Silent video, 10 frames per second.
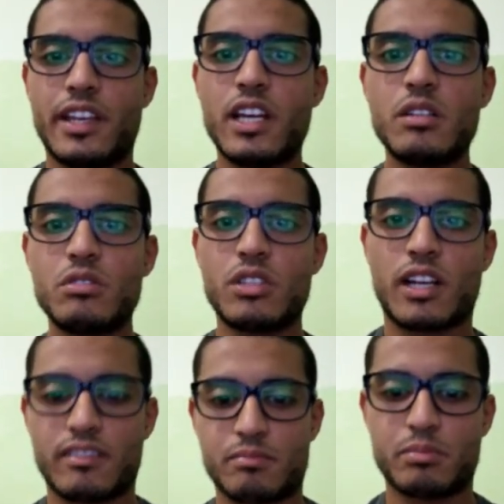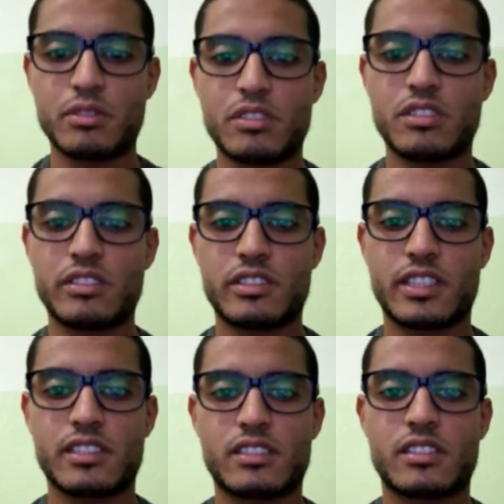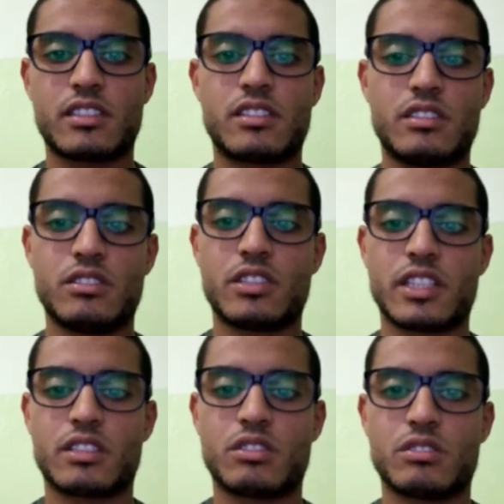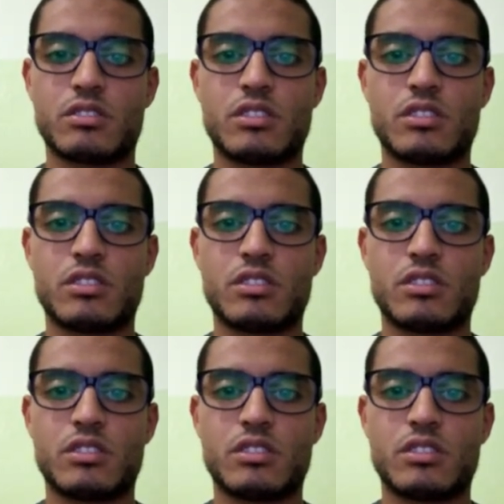now you have booked your test, you get to